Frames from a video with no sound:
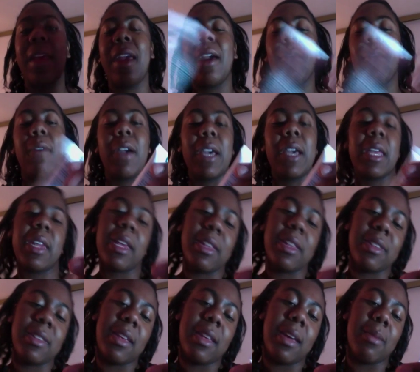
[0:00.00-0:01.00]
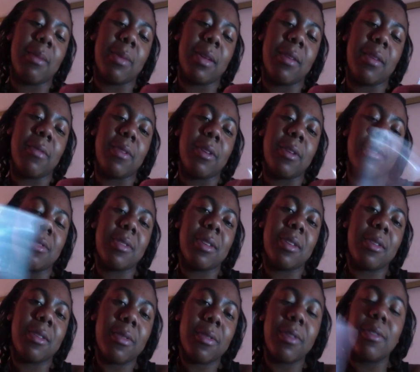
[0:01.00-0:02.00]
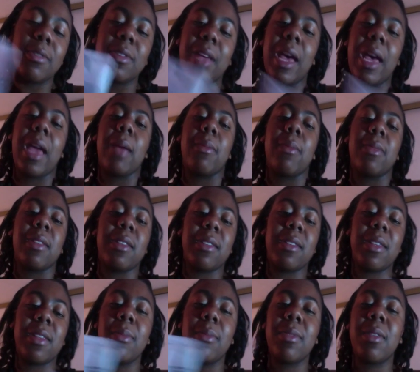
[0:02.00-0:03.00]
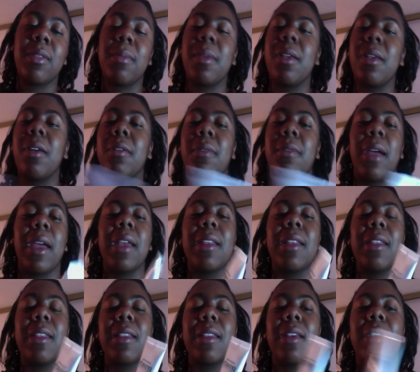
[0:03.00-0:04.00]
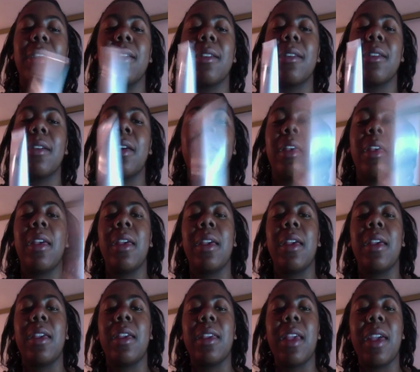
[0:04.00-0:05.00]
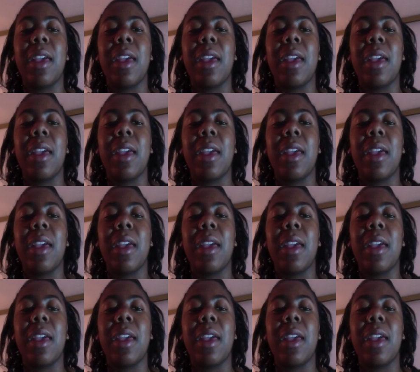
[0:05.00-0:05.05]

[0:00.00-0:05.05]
what can I say? I mean, I've used it a few times. It seems to be all right. So yeah,